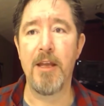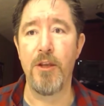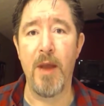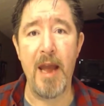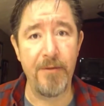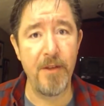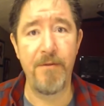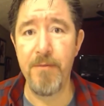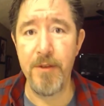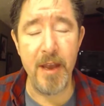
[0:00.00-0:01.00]
You have
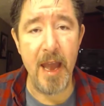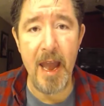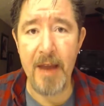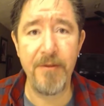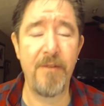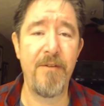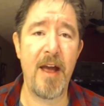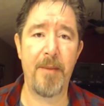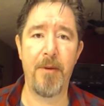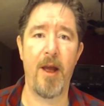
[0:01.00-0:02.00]
to
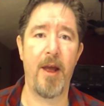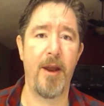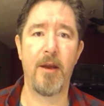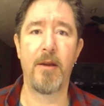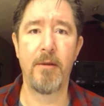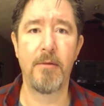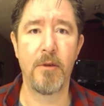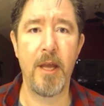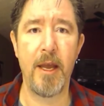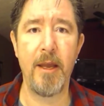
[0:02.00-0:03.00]
find a product,
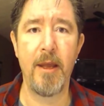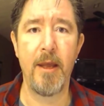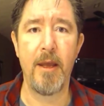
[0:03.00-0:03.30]
okay?